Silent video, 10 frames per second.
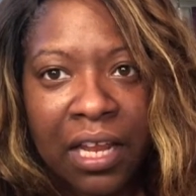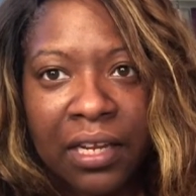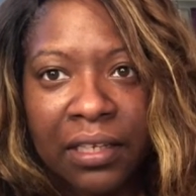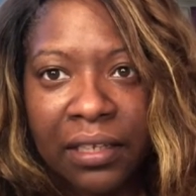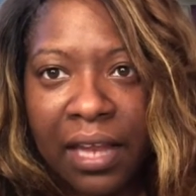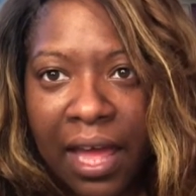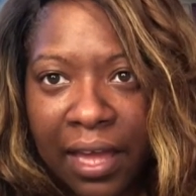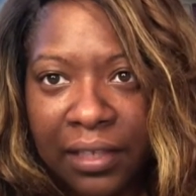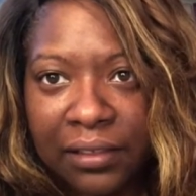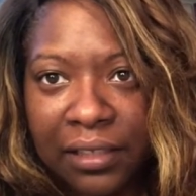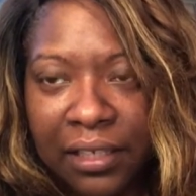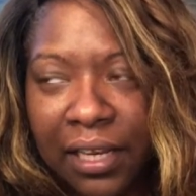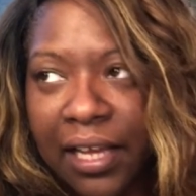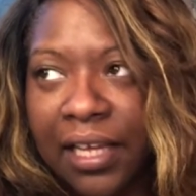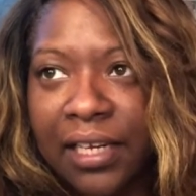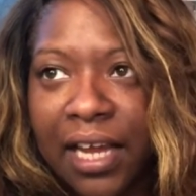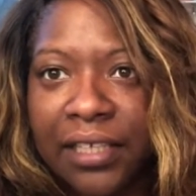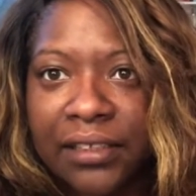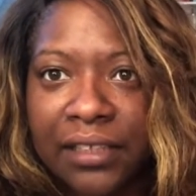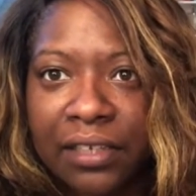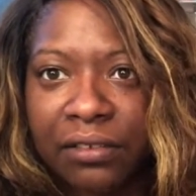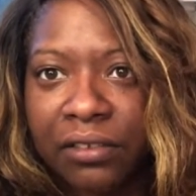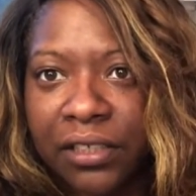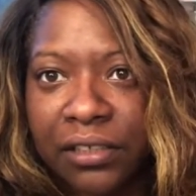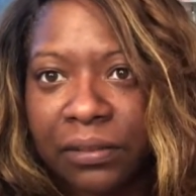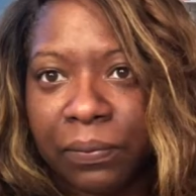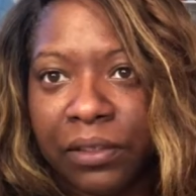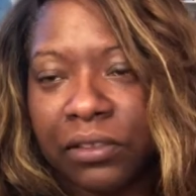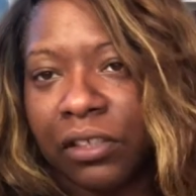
light, like a nice southern or east window,